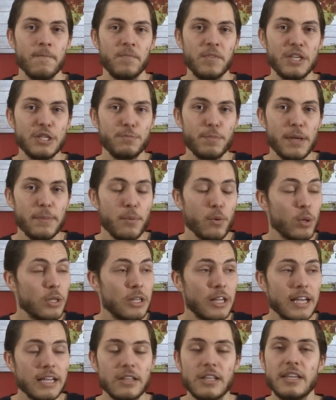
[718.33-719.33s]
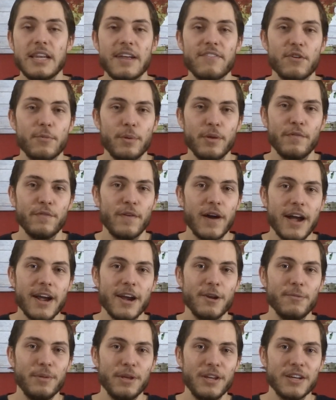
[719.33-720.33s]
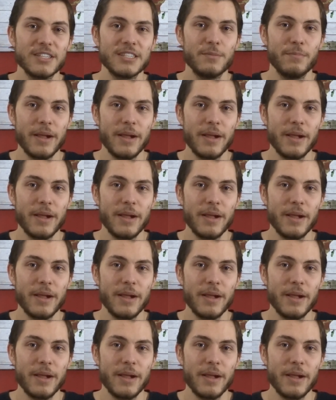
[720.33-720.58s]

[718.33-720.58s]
These people would likely never be fired because in